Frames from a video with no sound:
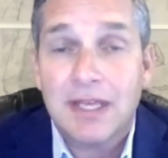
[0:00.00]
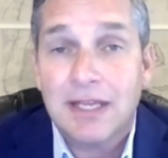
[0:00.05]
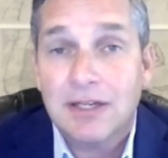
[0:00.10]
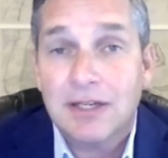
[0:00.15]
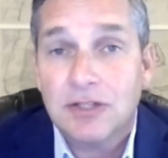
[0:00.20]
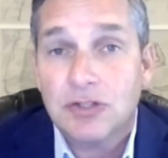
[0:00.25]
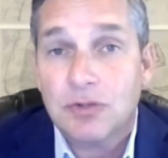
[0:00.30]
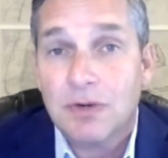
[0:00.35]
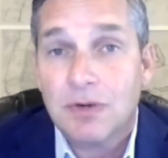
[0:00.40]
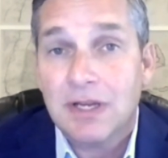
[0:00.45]

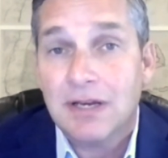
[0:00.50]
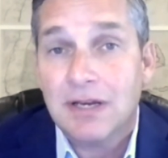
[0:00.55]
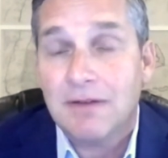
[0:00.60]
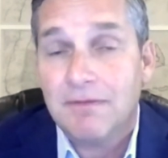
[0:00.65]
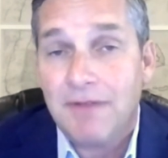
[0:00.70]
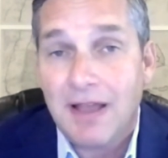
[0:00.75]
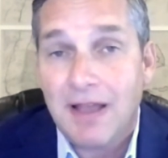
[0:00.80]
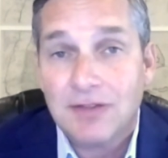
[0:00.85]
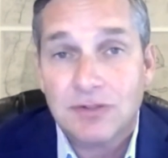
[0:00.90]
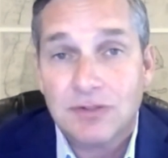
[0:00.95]
industry and
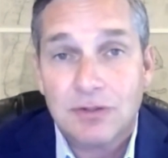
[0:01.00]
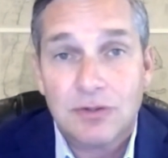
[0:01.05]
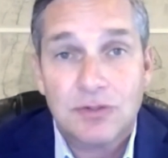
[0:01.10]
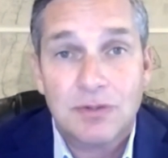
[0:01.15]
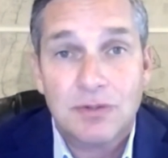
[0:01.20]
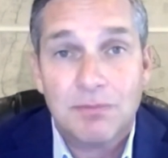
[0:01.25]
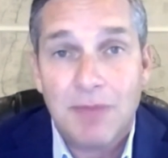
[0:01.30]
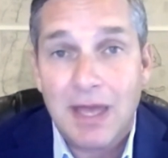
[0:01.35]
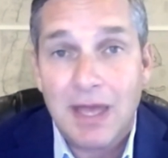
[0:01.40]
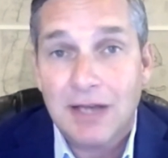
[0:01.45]
investors
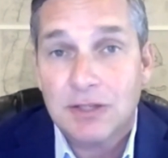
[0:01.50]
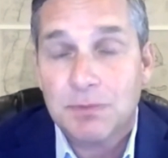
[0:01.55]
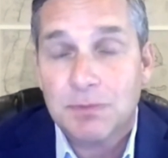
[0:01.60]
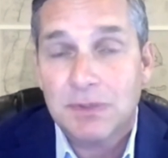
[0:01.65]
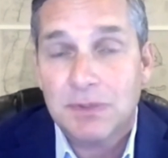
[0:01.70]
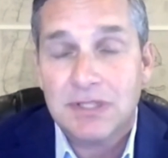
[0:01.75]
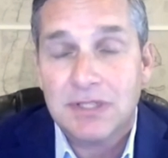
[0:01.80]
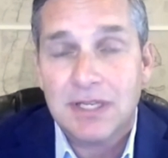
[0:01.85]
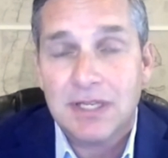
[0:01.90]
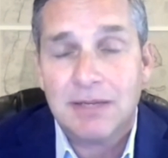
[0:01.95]
and
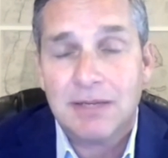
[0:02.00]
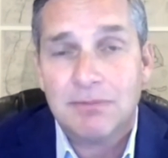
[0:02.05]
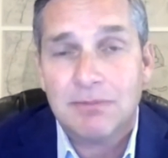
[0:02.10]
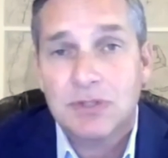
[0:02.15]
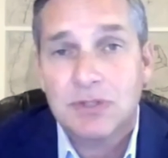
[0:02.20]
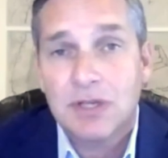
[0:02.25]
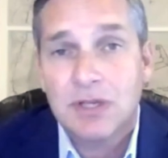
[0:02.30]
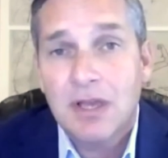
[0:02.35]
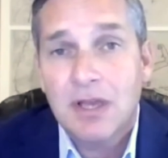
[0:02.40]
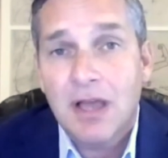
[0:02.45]
management teams